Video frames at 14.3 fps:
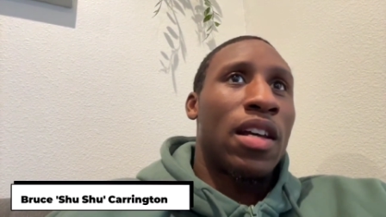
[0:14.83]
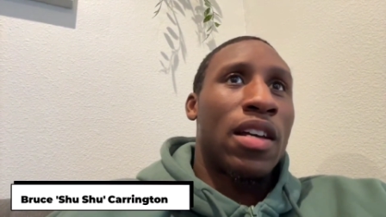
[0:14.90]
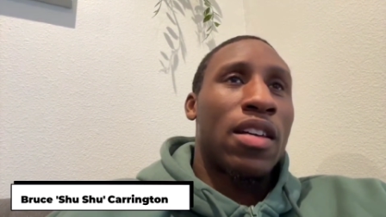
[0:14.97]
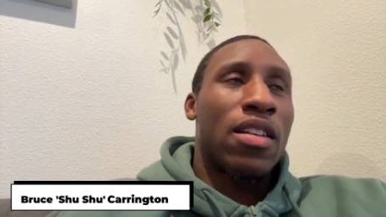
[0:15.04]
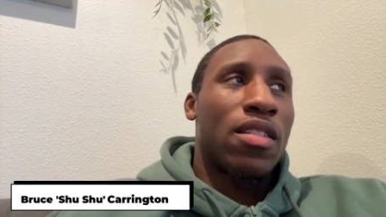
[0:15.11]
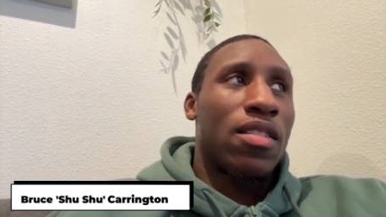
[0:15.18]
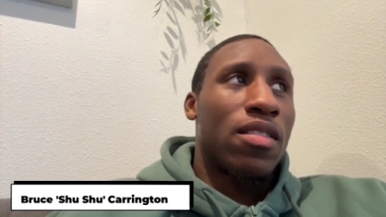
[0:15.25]

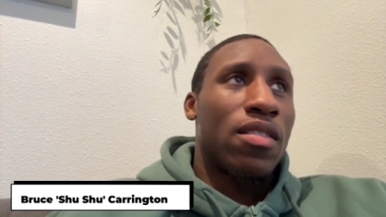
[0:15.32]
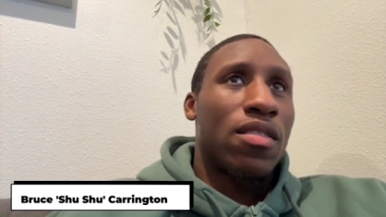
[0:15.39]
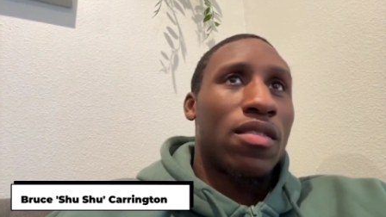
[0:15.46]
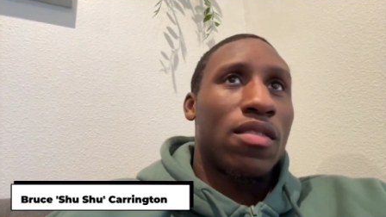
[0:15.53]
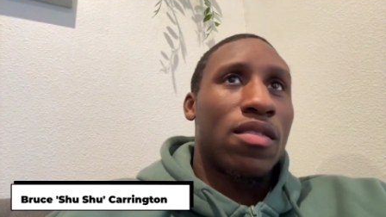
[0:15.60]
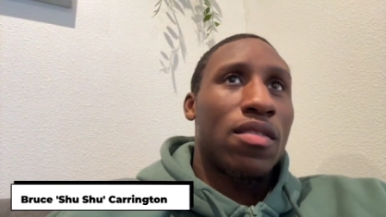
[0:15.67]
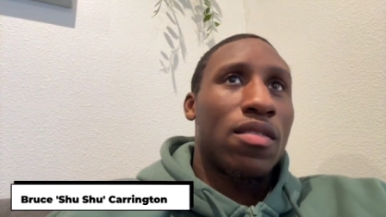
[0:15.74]
Like,
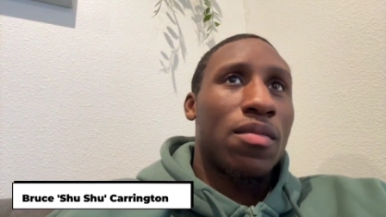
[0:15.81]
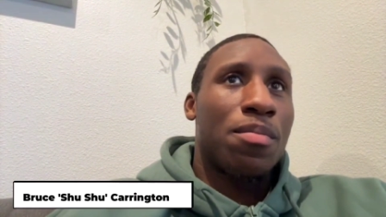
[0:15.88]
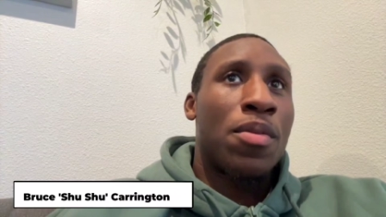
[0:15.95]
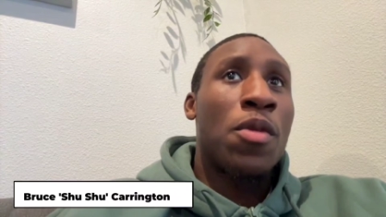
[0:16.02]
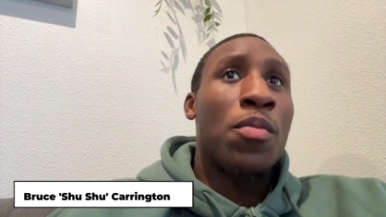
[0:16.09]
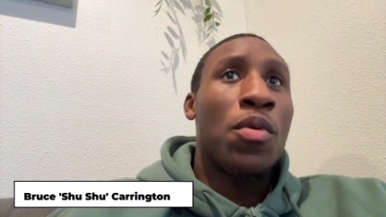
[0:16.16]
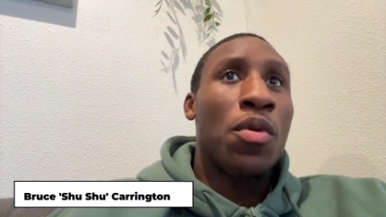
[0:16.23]

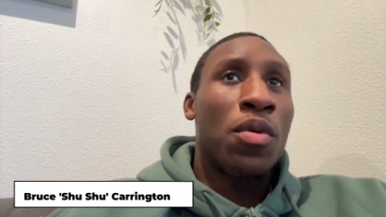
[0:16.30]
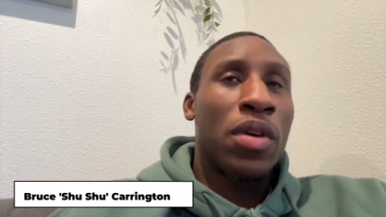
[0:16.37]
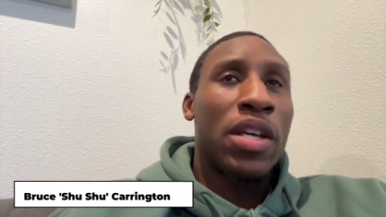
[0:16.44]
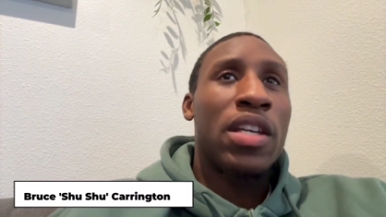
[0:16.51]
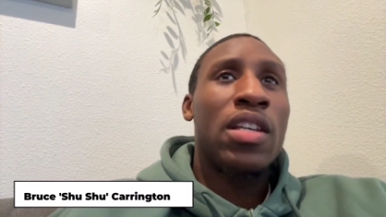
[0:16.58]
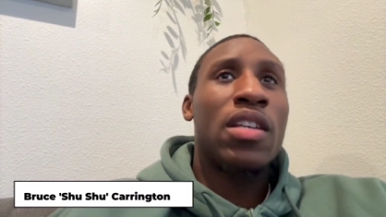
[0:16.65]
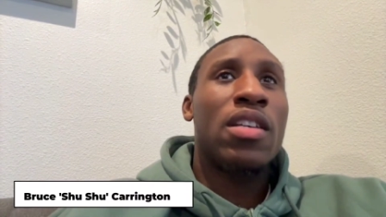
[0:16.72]
Pitbull,
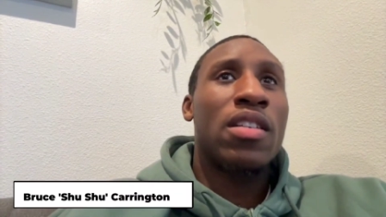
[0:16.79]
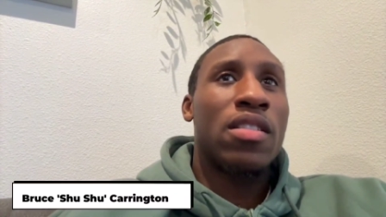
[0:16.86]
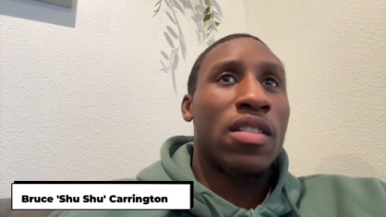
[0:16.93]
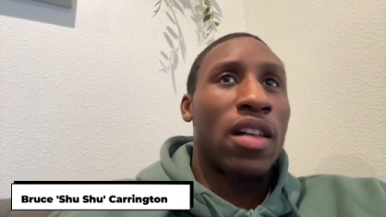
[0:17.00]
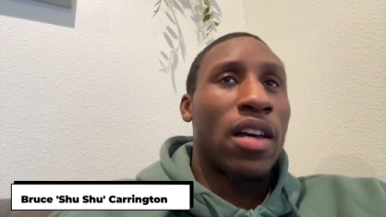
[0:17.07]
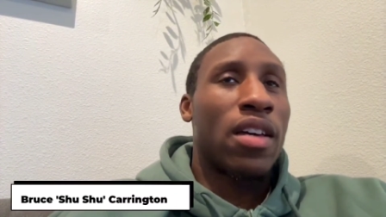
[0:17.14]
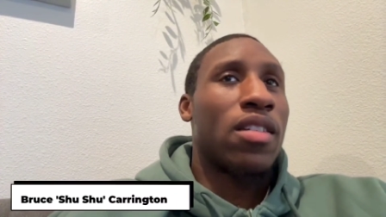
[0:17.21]
he
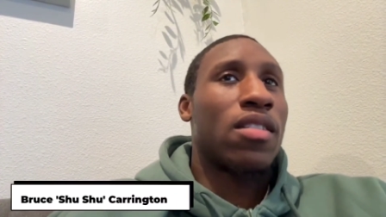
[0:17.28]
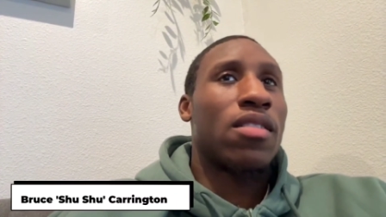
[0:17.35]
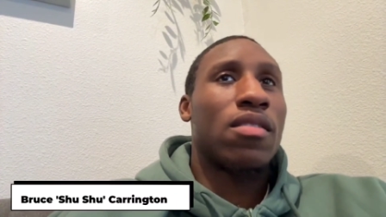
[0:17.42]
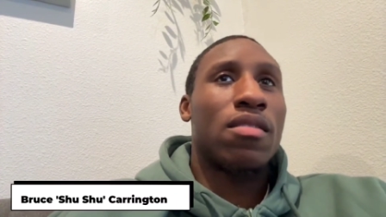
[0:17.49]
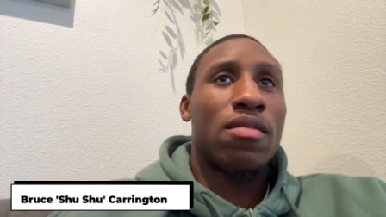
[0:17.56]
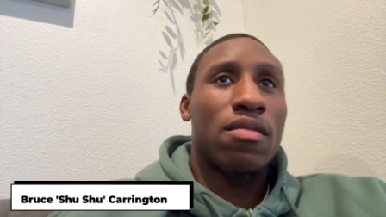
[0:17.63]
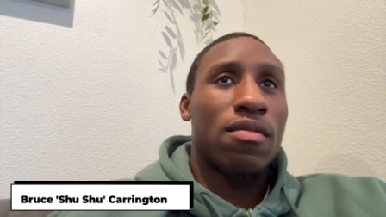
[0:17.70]
is like,